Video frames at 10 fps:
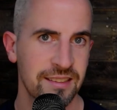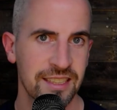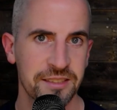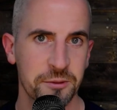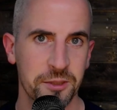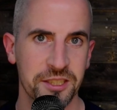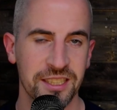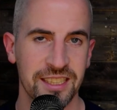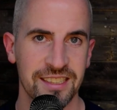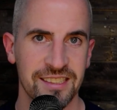Thanks for watching,
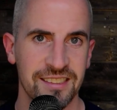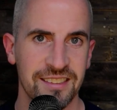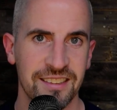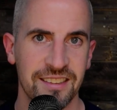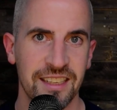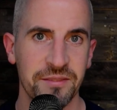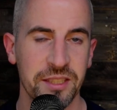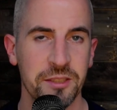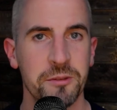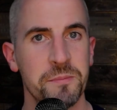guys. That
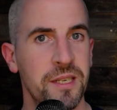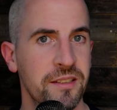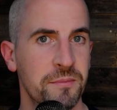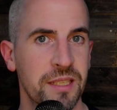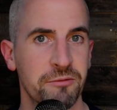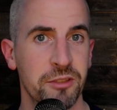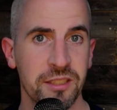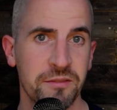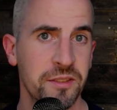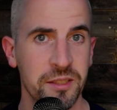video was part of my
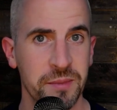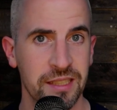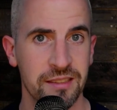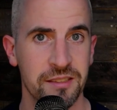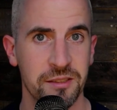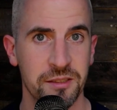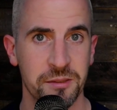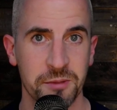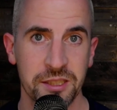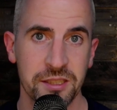Running Fundamentals
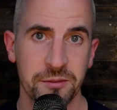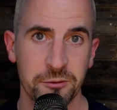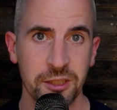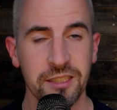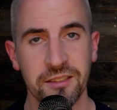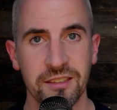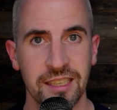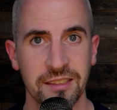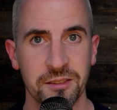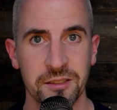course, which is a free
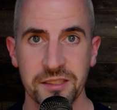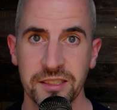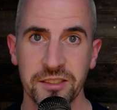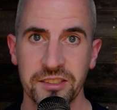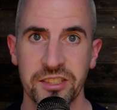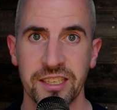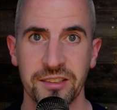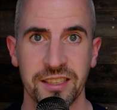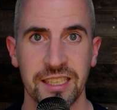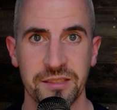online course, and you can check
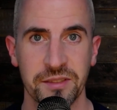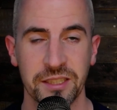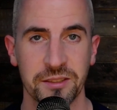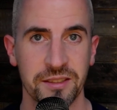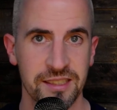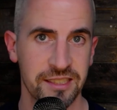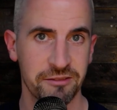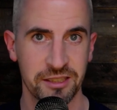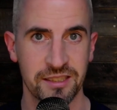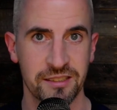out the next video in the
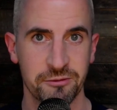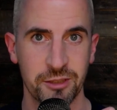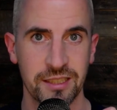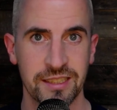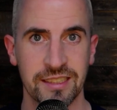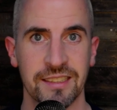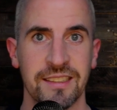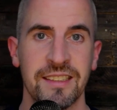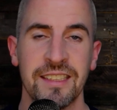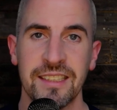series right here.
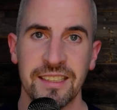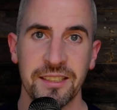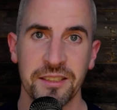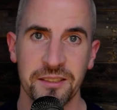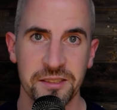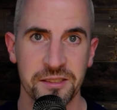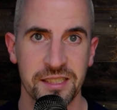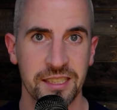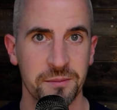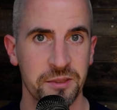You can also
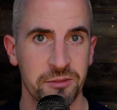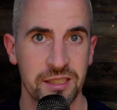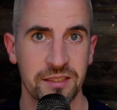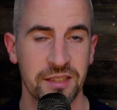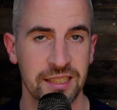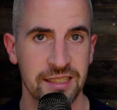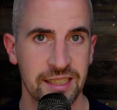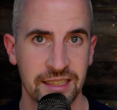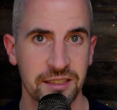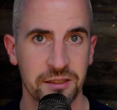sign up to receive the
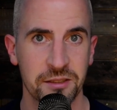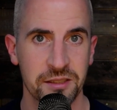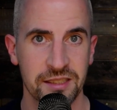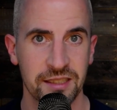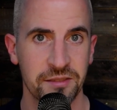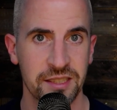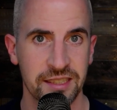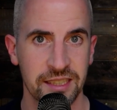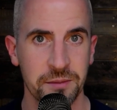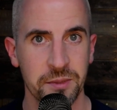entire course delivered to
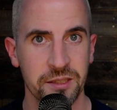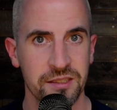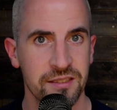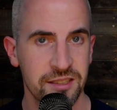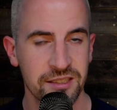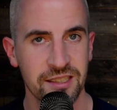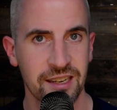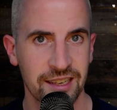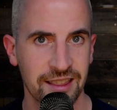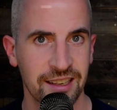your inbox. Just
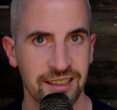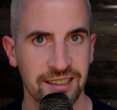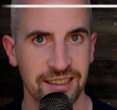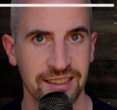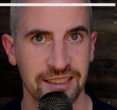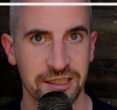click the link in the